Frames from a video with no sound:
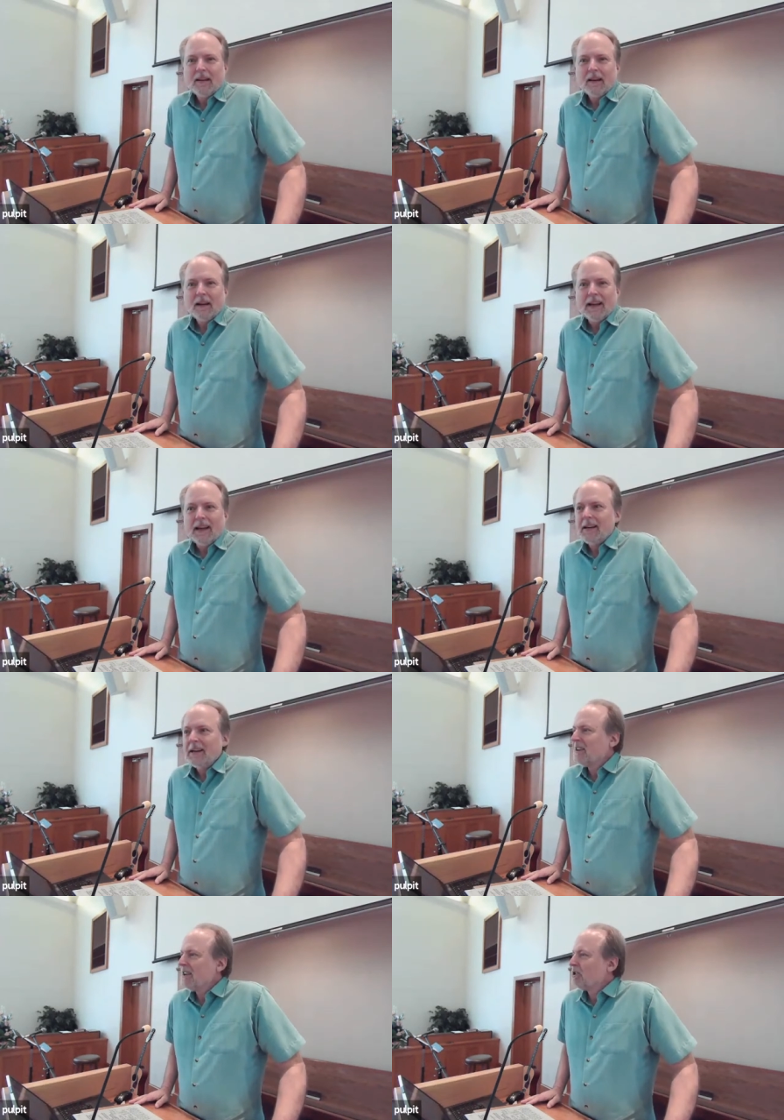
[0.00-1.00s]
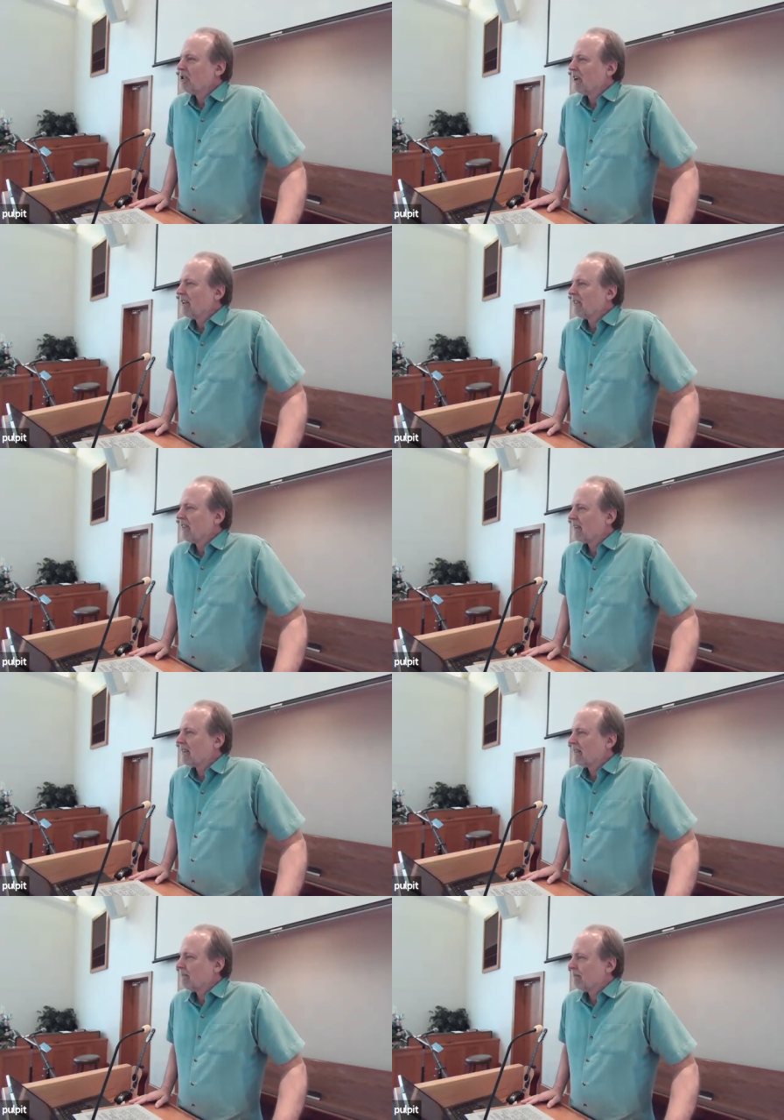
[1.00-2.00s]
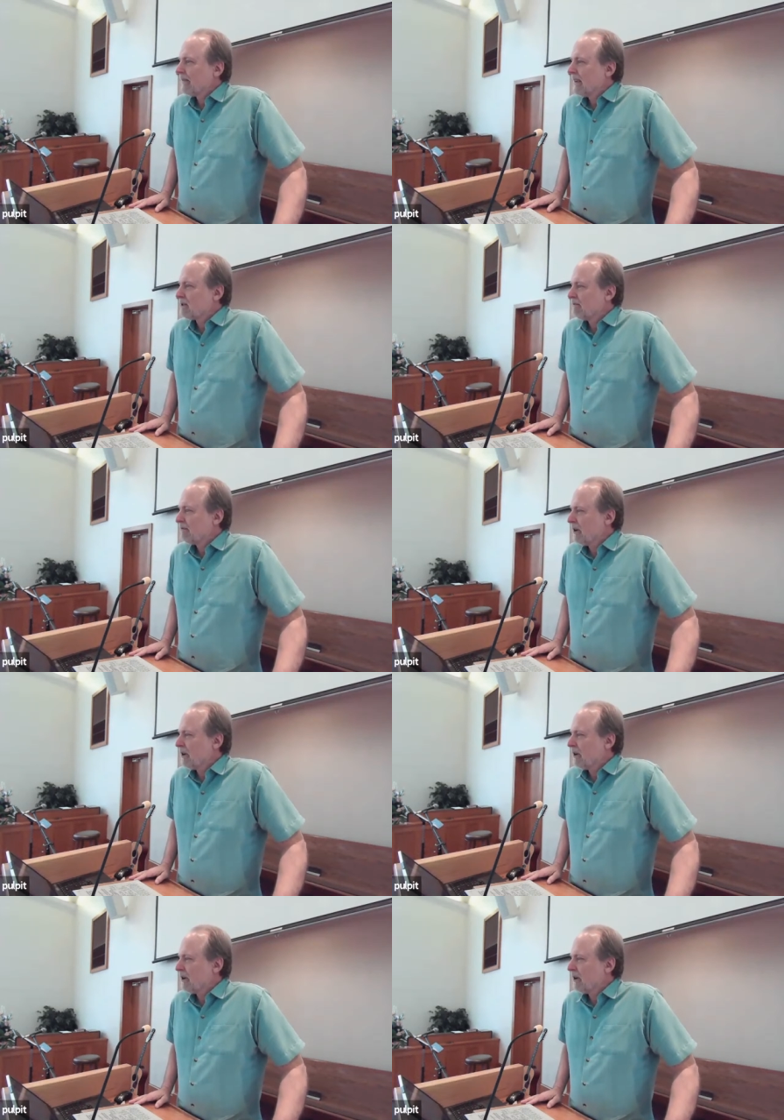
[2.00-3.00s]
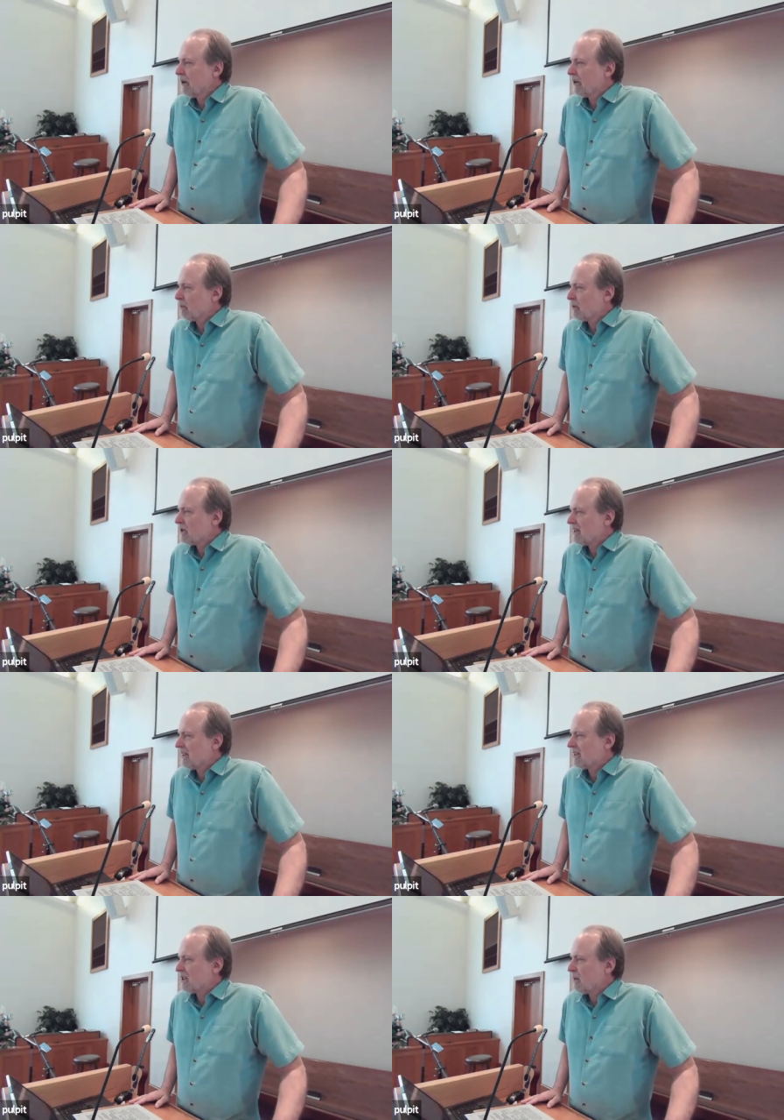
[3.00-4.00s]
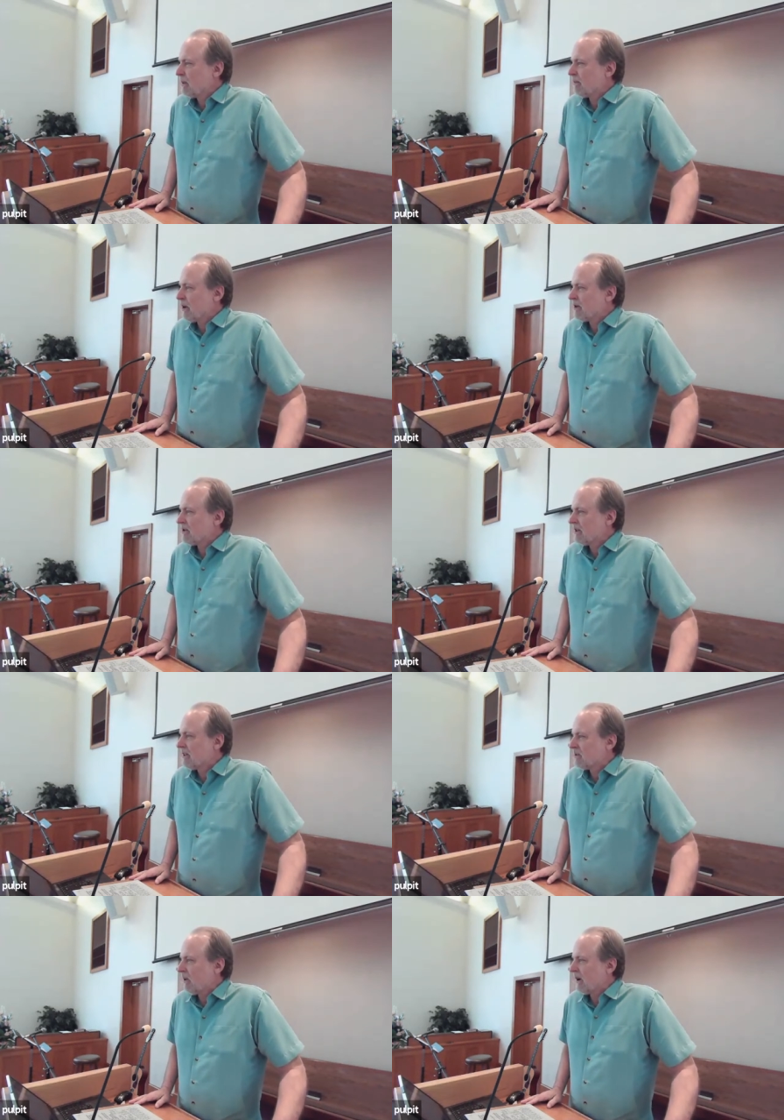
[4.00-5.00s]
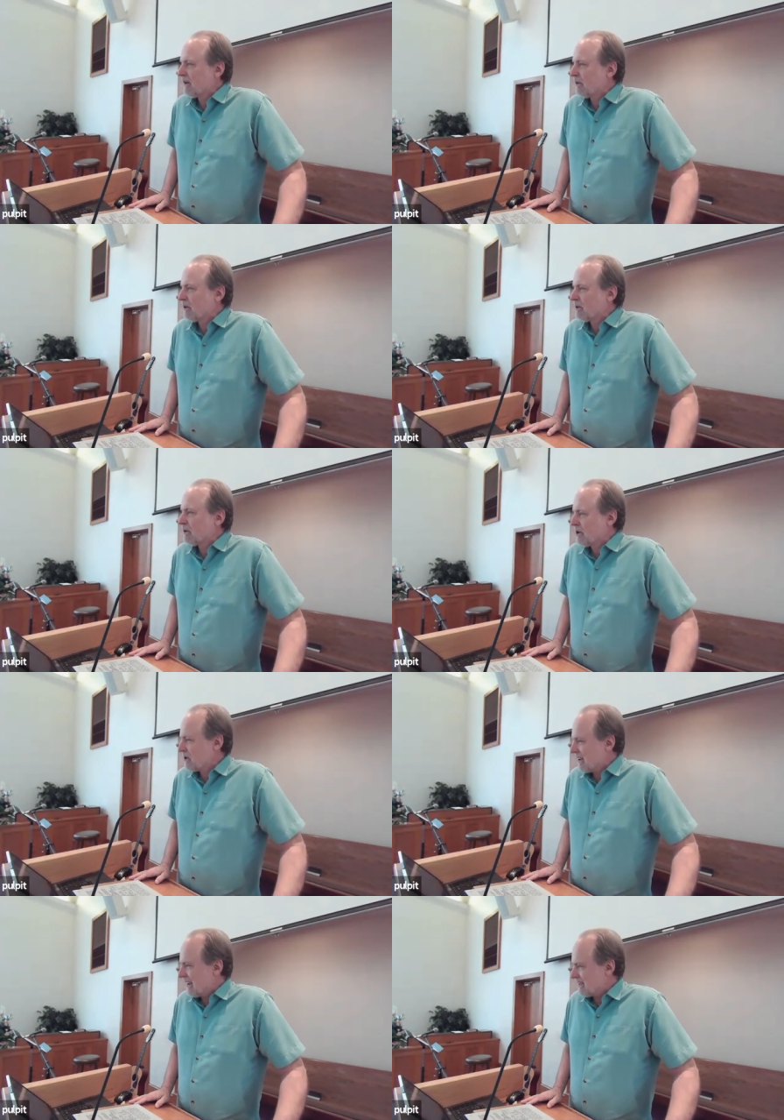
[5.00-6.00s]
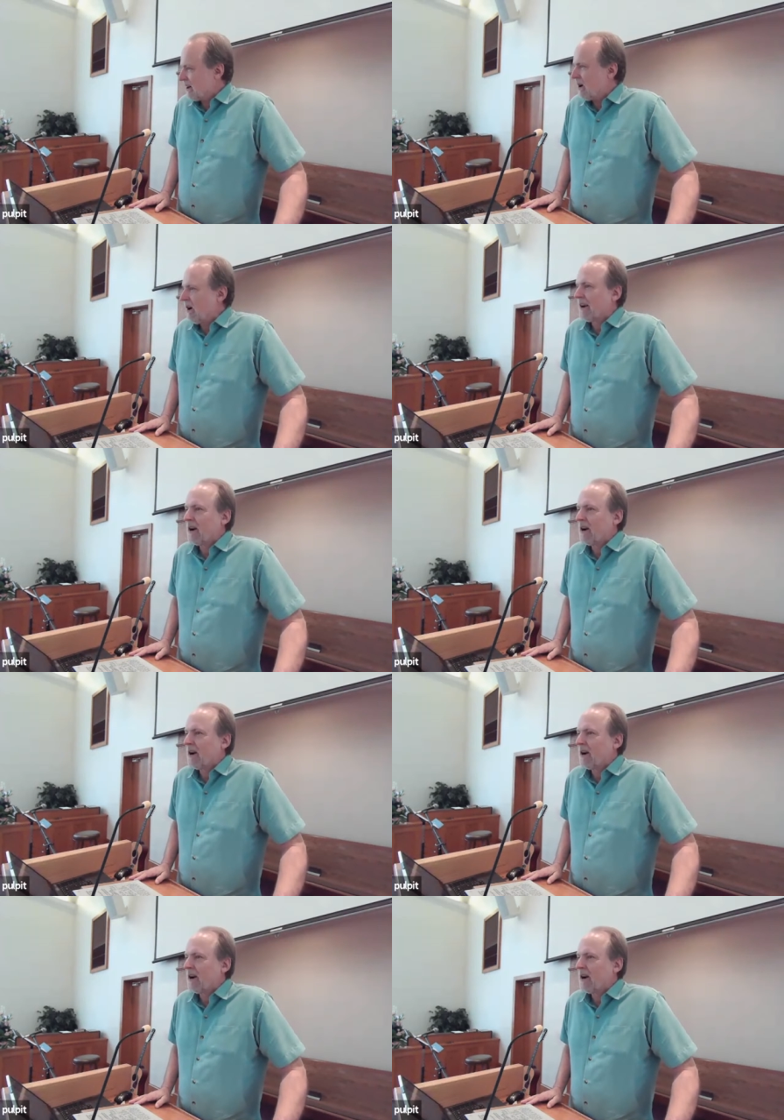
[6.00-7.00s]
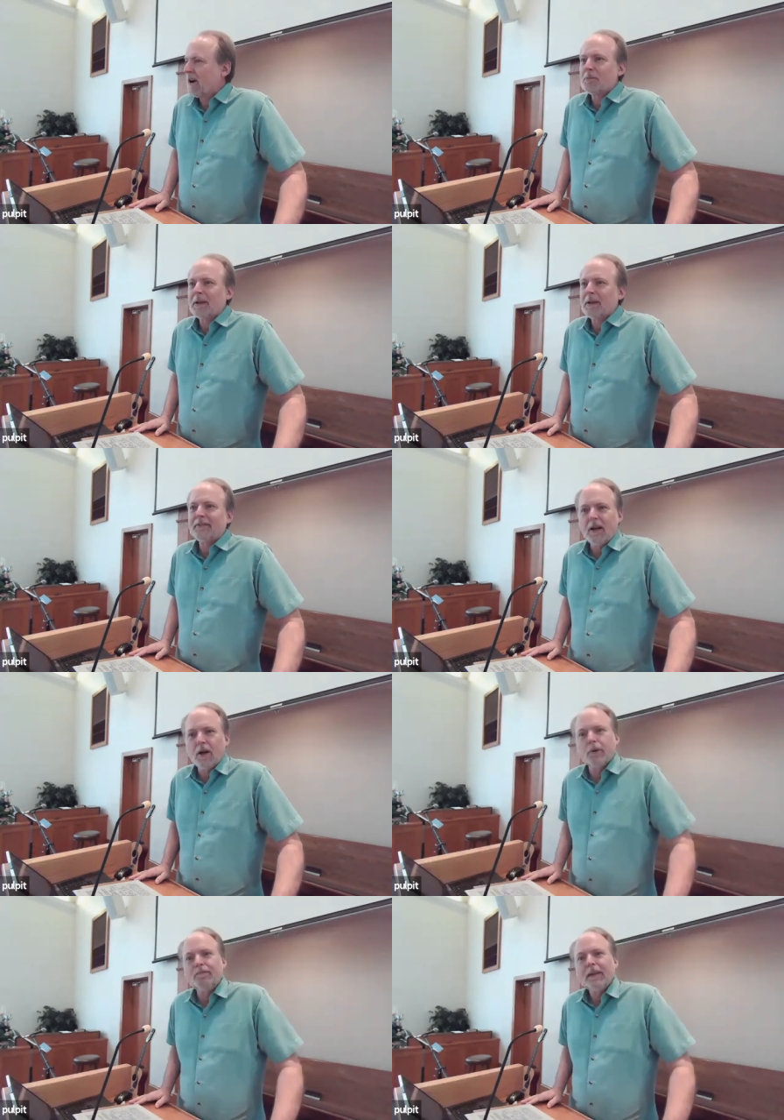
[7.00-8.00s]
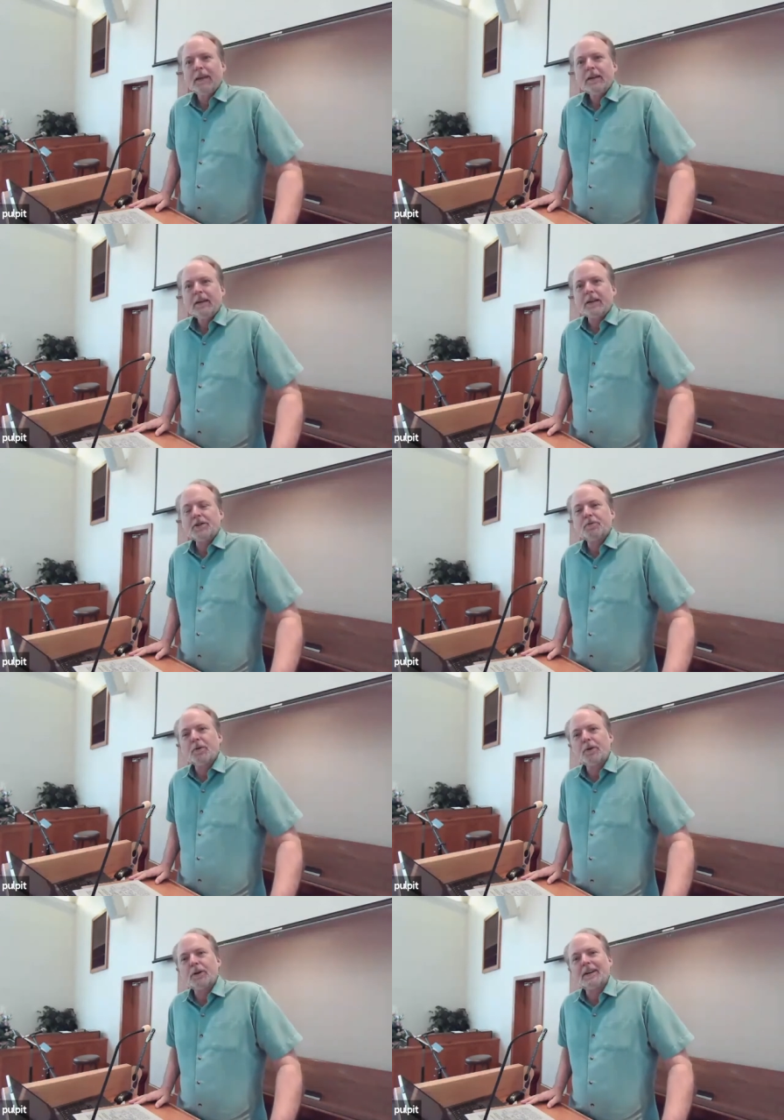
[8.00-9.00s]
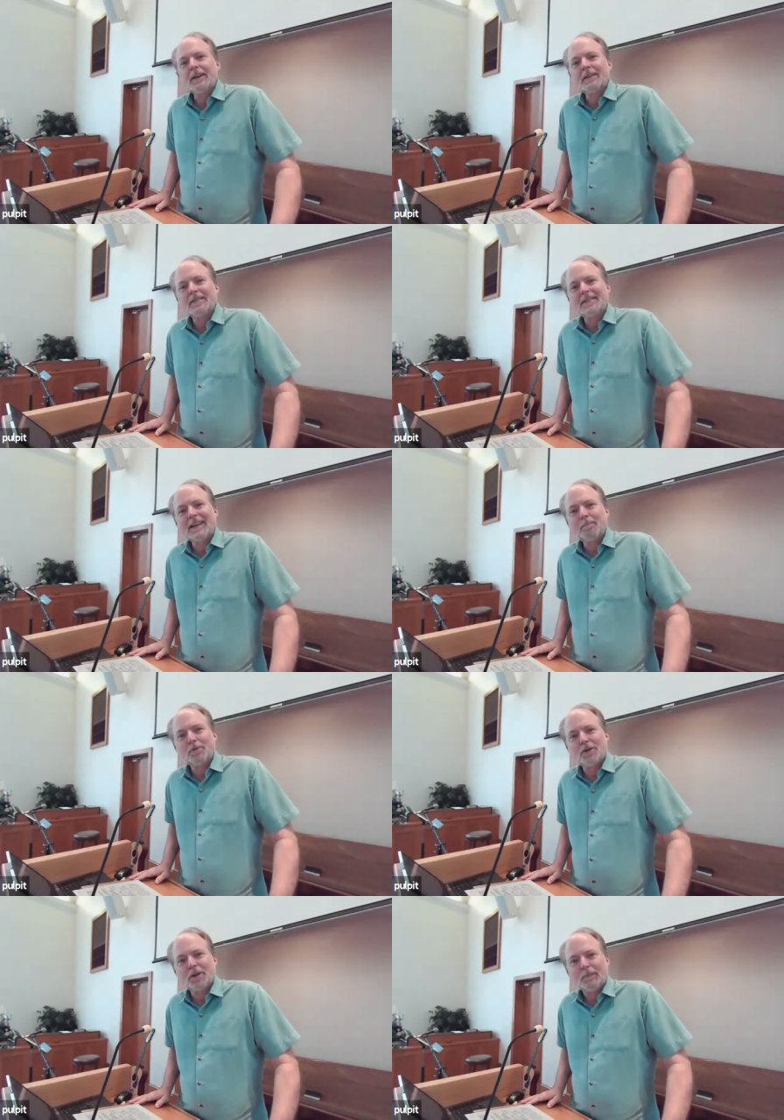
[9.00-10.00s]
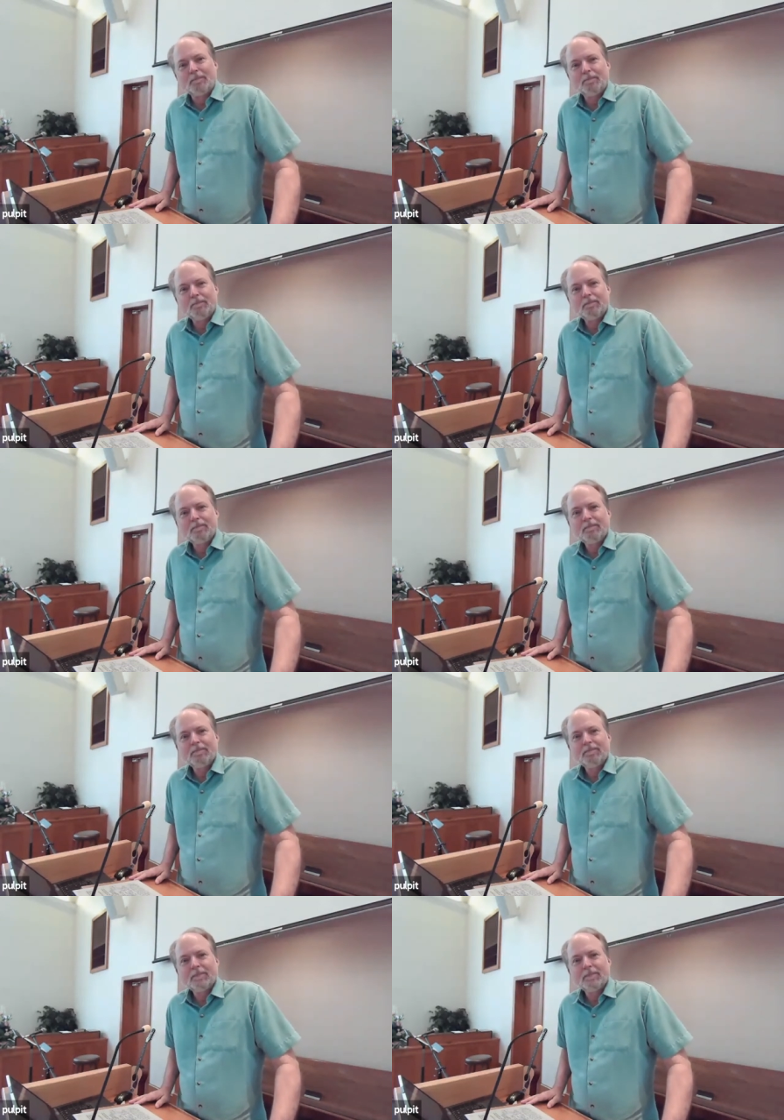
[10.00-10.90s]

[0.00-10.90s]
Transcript: Uh, any teaching that is afoot that that would suggest that the human person is wonderful just as they are and ought to be left alone is rooted in deception.